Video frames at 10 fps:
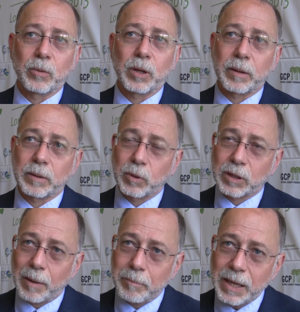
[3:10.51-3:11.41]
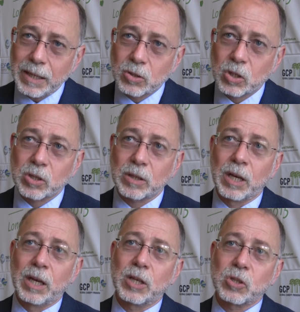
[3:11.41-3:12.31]
What that means is
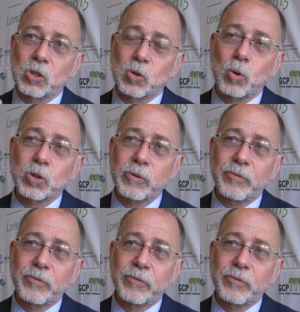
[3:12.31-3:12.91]
it's a source